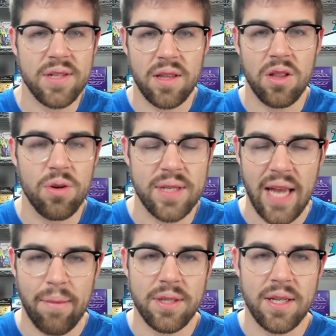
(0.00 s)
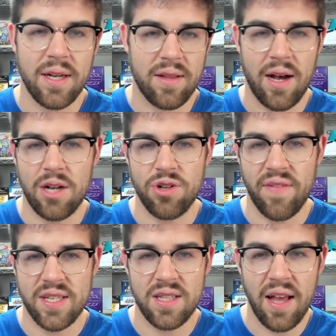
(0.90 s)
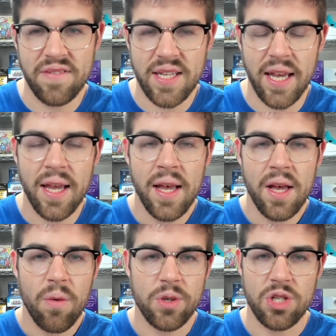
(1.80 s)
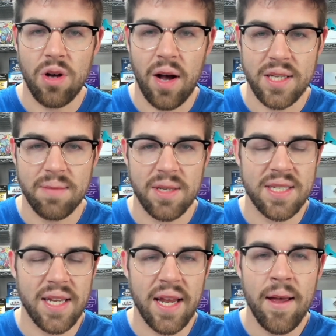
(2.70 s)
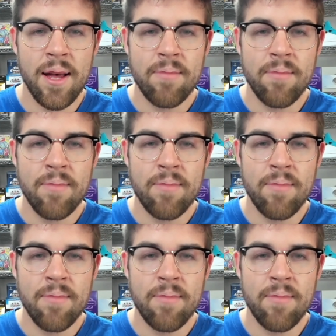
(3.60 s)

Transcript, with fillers: like the Lewis Hamilton and the Andrei Vasilevskiy, which is awesome to see.